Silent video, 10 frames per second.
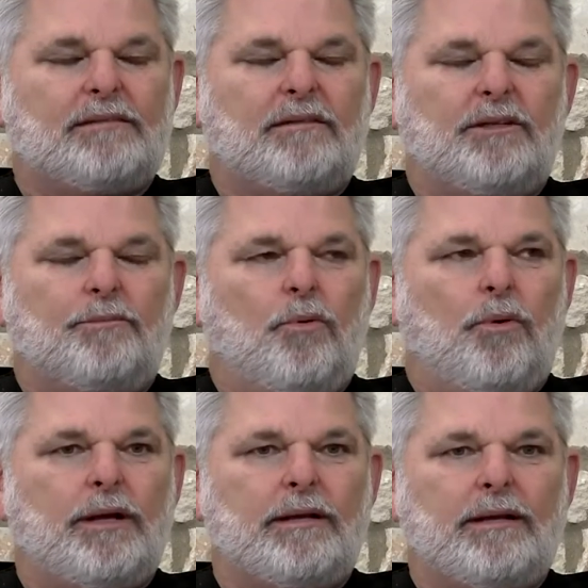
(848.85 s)
that's a good
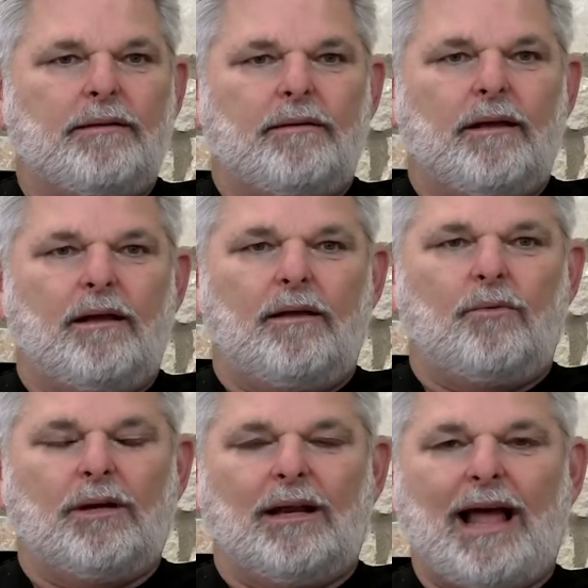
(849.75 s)
point. And
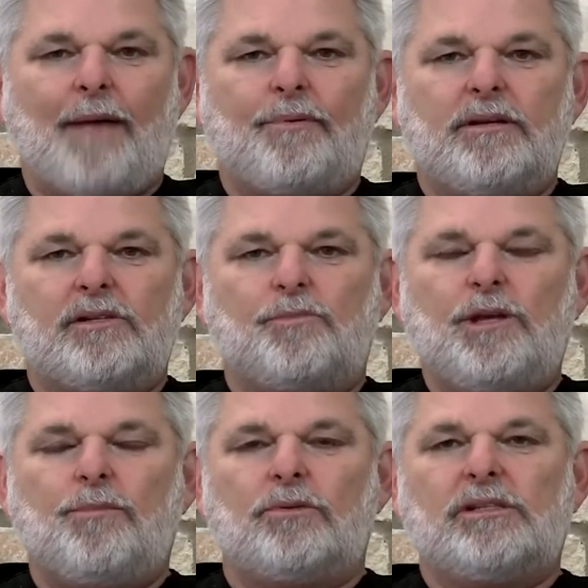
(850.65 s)
what'll happen is
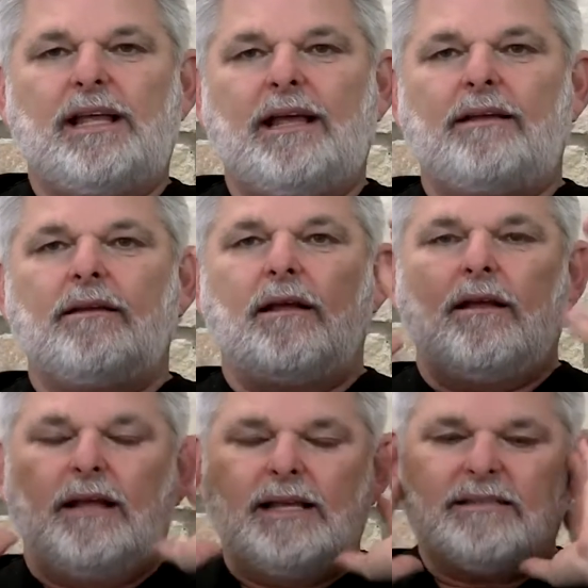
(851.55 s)
people's head,
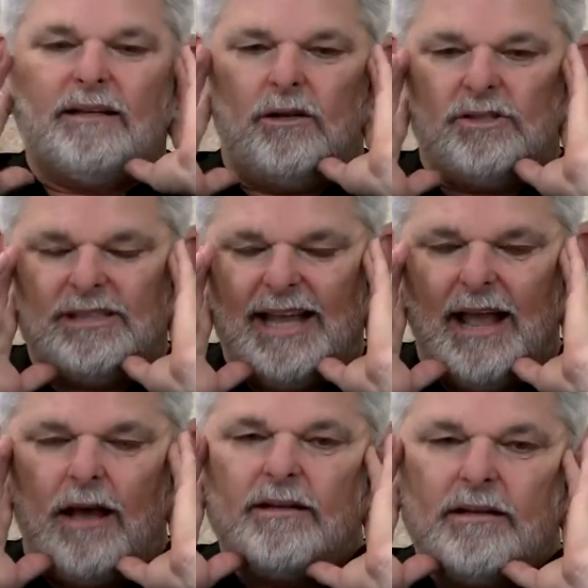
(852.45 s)
as it goes
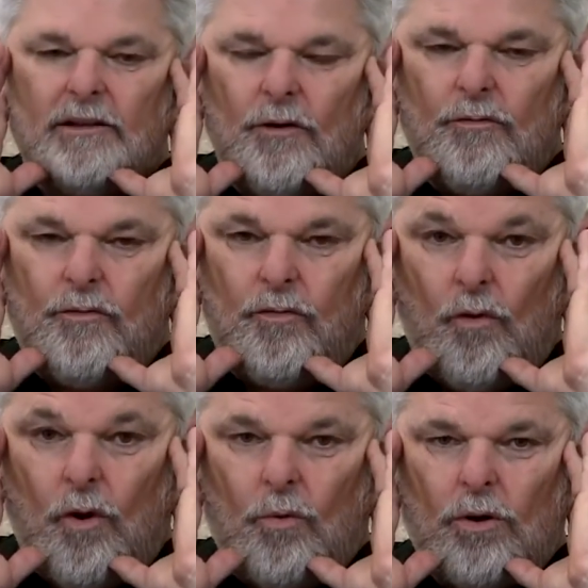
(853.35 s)
down, it'll go
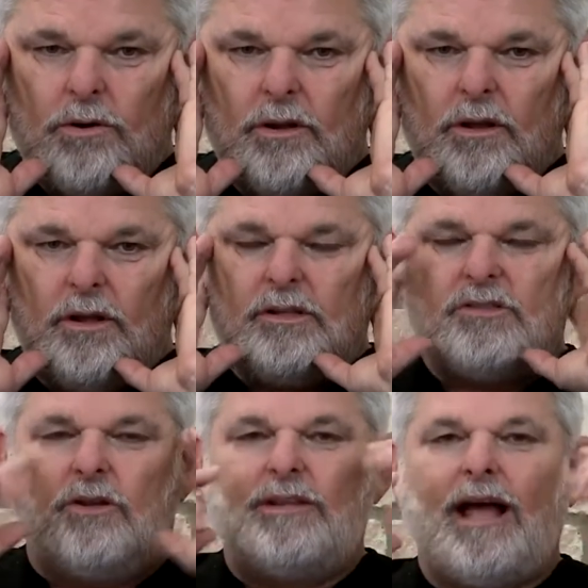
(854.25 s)
forward.
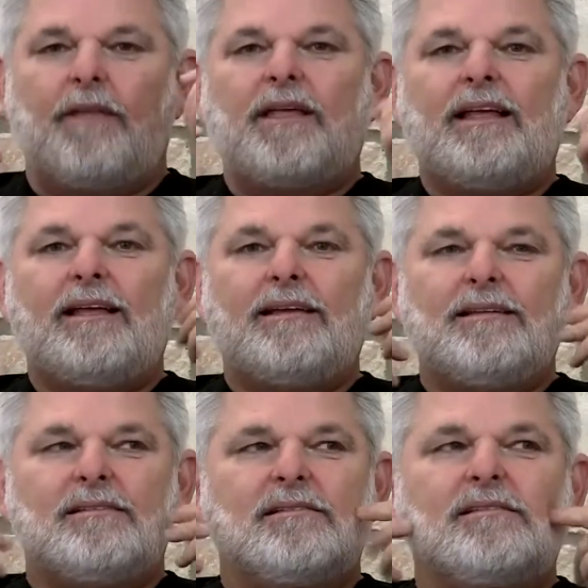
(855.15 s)
So now the head
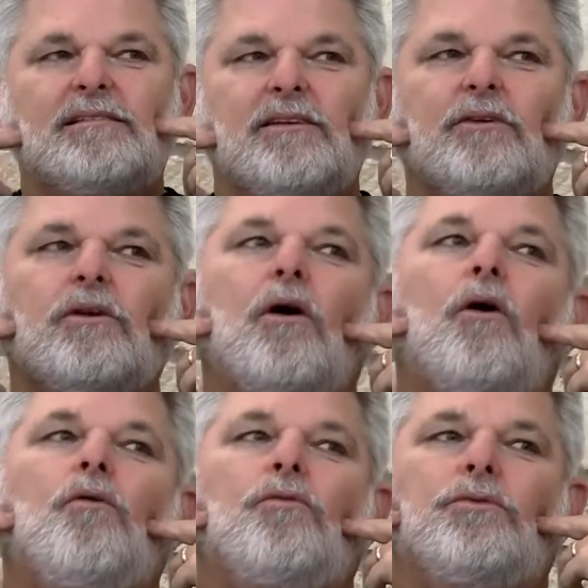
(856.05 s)
isn't centered
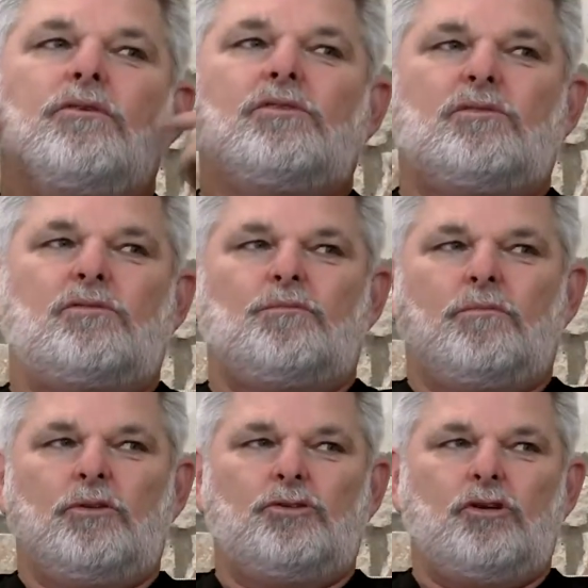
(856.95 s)
over
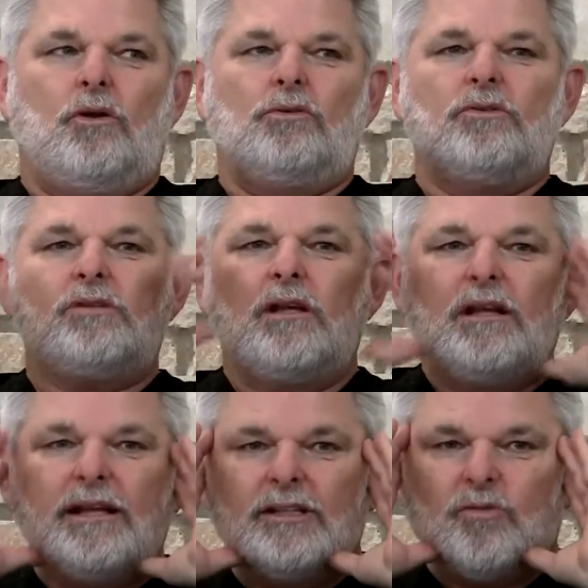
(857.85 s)
the shoulders.
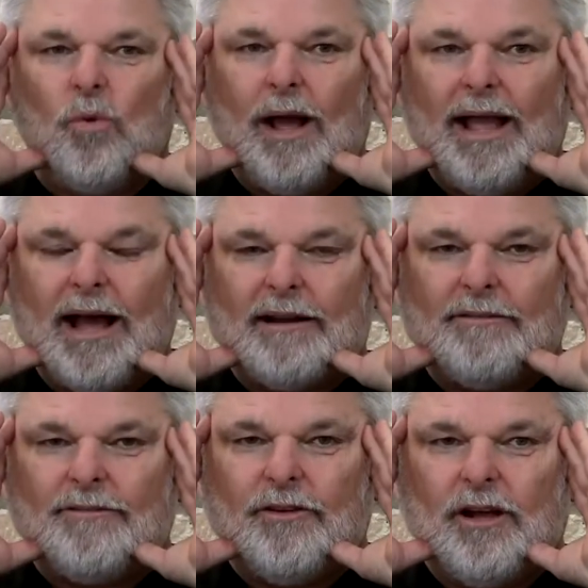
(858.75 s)
It's way out
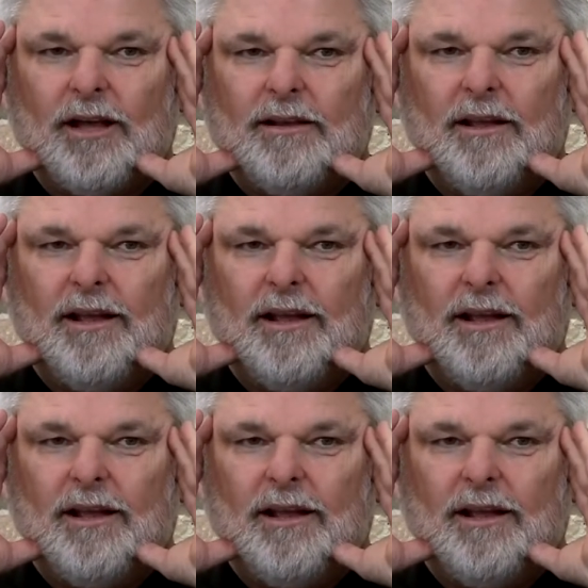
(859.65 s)
in front.